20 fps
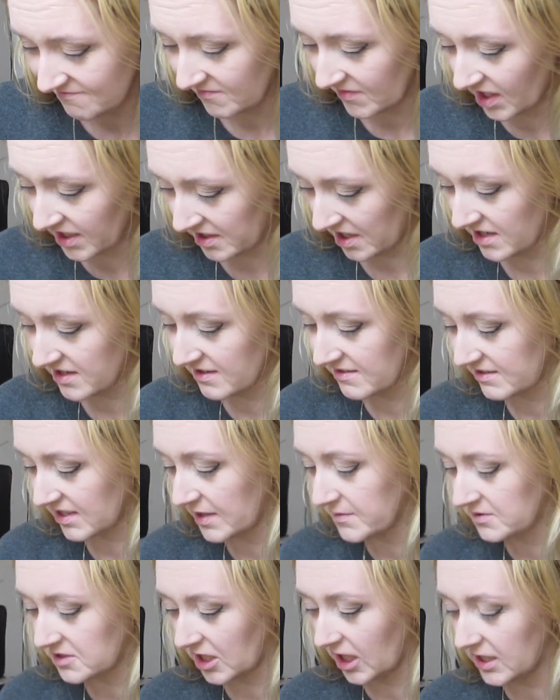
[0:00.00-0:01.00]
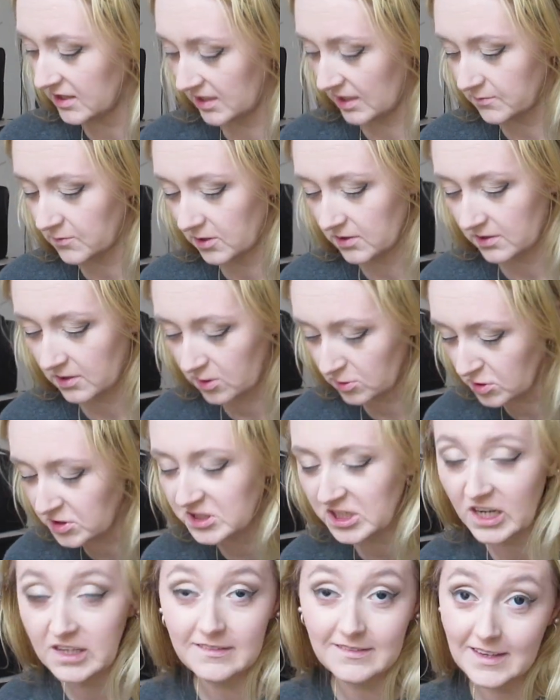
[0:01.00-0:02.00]
I got it in the same shade and I want all the
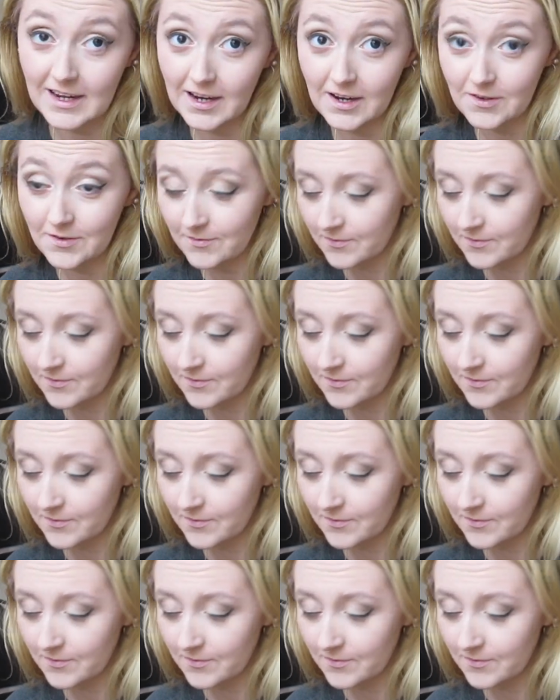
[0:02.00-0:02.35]
shades now.